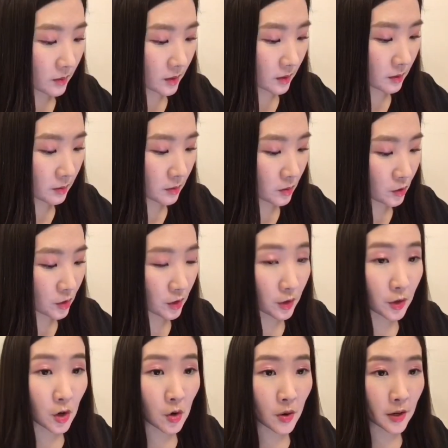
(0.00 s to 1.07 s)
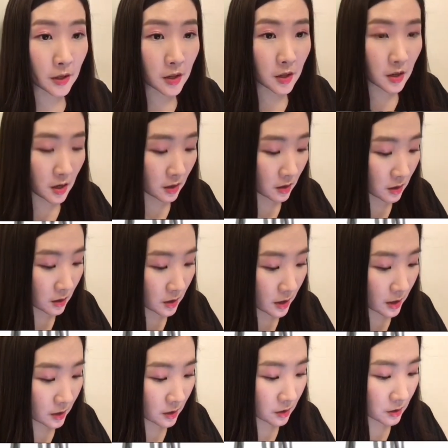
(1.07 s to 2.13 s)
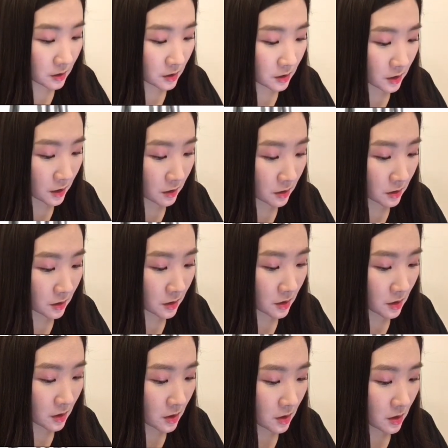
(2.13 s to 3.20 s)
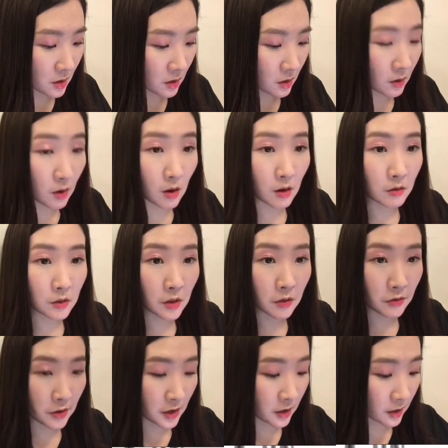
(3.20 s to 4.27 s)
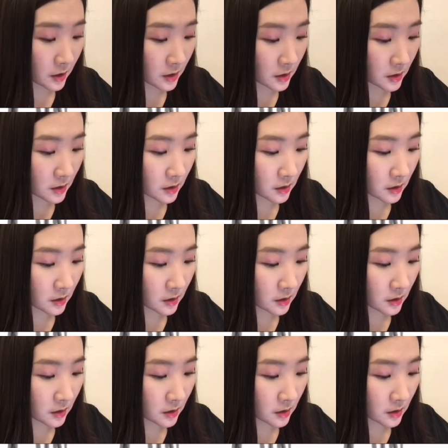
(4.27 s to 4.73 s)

I'm just gonna go on in and then add the details of her fingers.